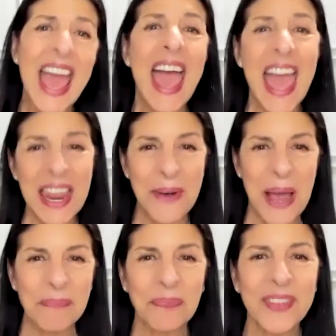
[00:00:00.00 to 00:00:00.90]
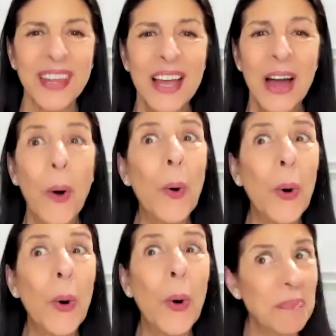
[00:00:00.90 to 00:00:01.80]
Anyway,
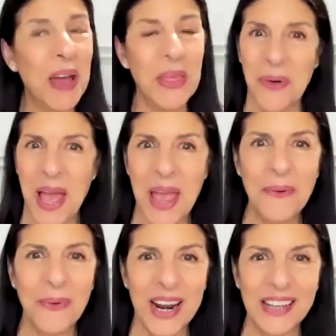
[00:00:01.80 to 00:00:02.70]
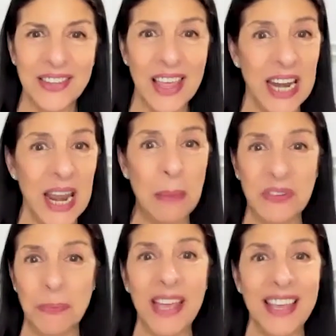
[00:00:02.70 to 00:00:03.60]
or, by the way, when I saw the names
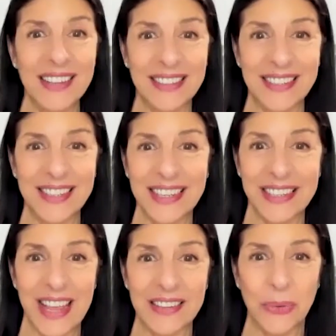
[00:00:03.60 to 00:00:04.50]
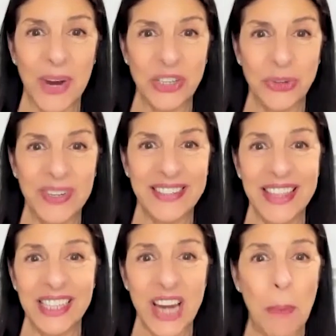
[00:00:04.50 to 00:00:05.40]
of my Yes to Success graduates at
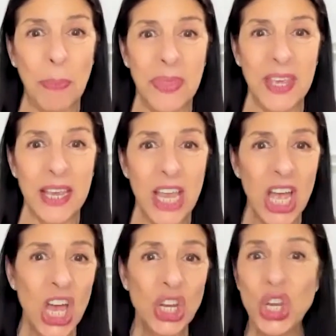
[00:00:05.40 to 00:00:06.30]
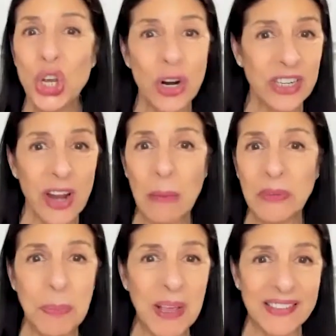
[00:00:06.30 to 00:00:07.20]
the top of the New York
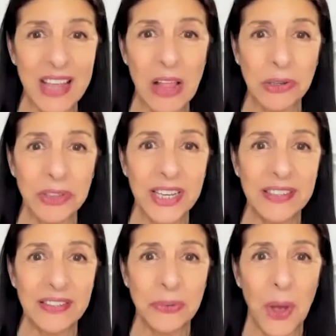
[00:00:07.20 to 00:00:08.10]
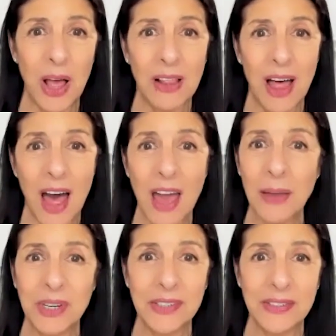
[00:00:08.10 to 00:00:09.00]
Times bestseller list while I
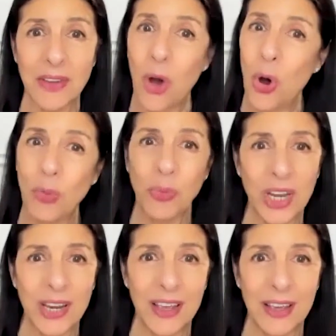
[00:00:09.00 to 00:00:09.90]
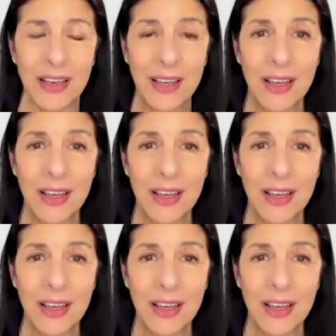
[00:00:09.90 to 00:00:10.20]
was home reading